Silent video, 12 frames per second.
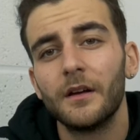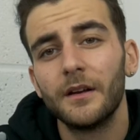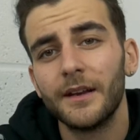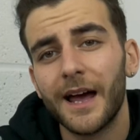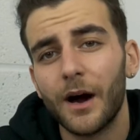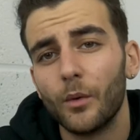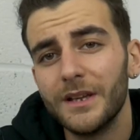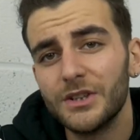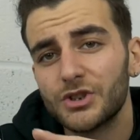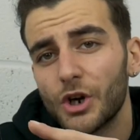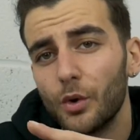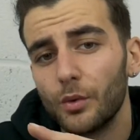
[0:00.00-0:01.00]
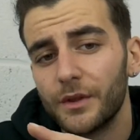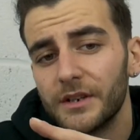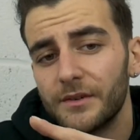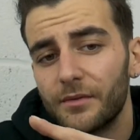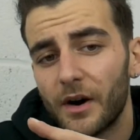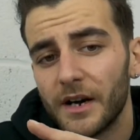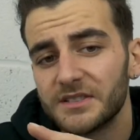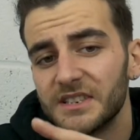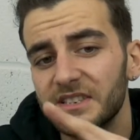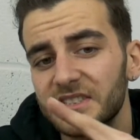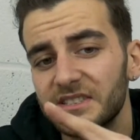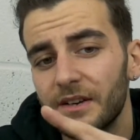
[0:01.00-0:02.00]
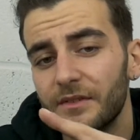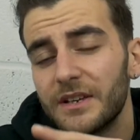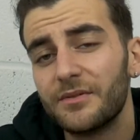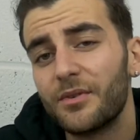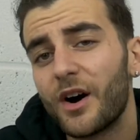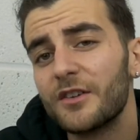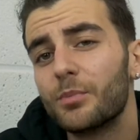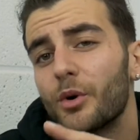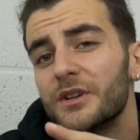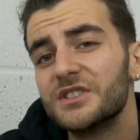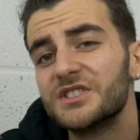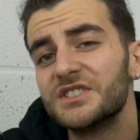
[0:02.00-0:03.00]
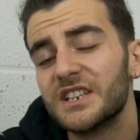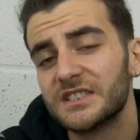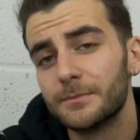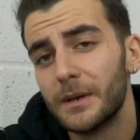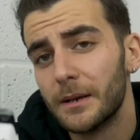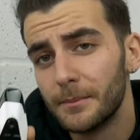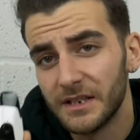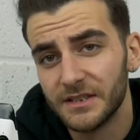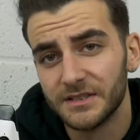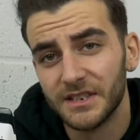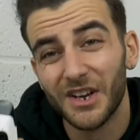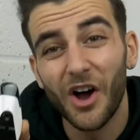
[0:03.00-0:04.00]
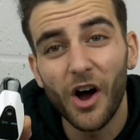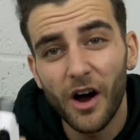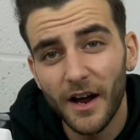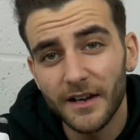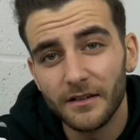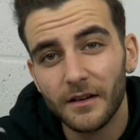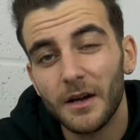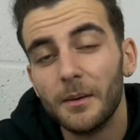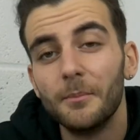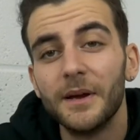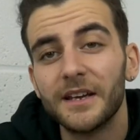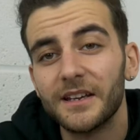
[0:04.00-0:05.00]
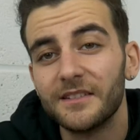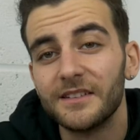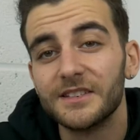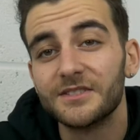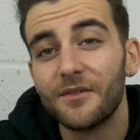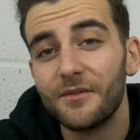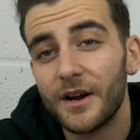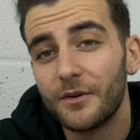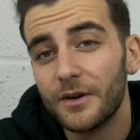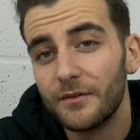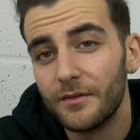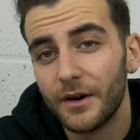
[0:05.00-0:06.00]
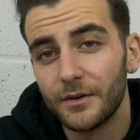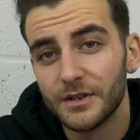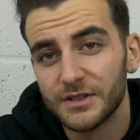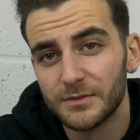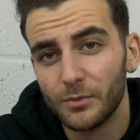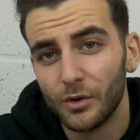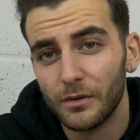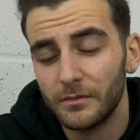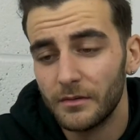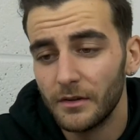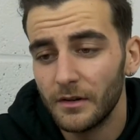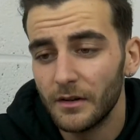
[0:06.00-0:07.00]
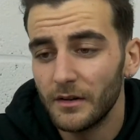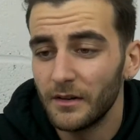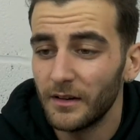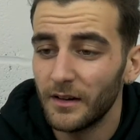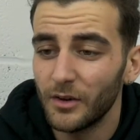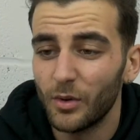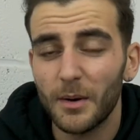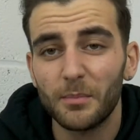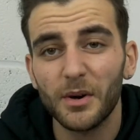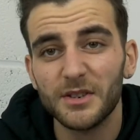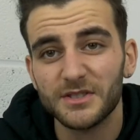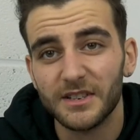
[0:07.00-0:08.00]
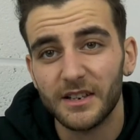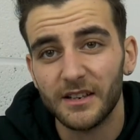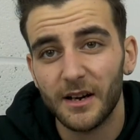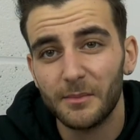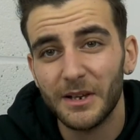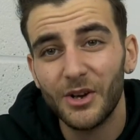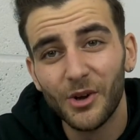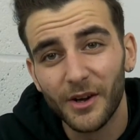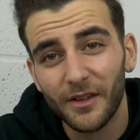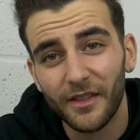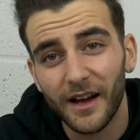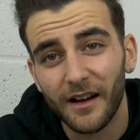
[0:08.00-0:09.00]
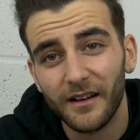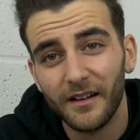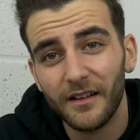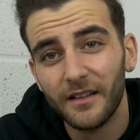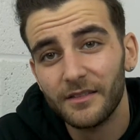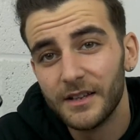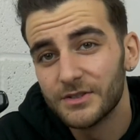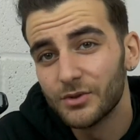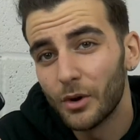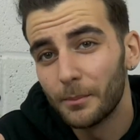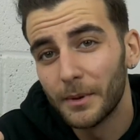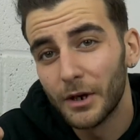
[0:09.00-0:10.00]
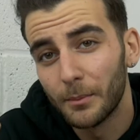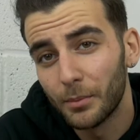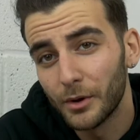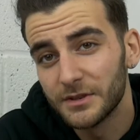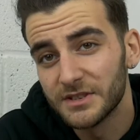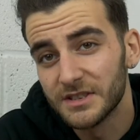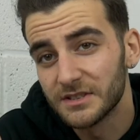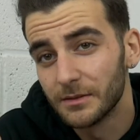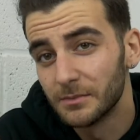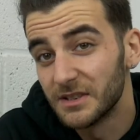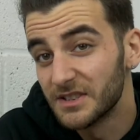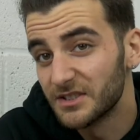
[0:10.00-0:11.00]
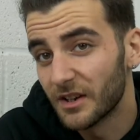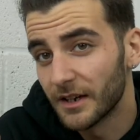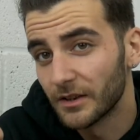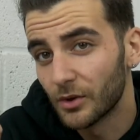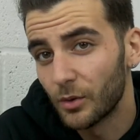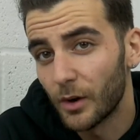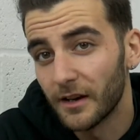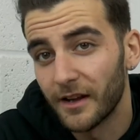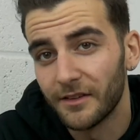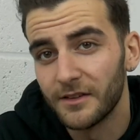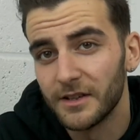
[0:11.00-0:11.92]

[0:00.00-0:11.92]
Now in total the device is 75.6 millimeters in height, making this very small. And quite personally, I mean look at that, there's not been a pod system designed quite like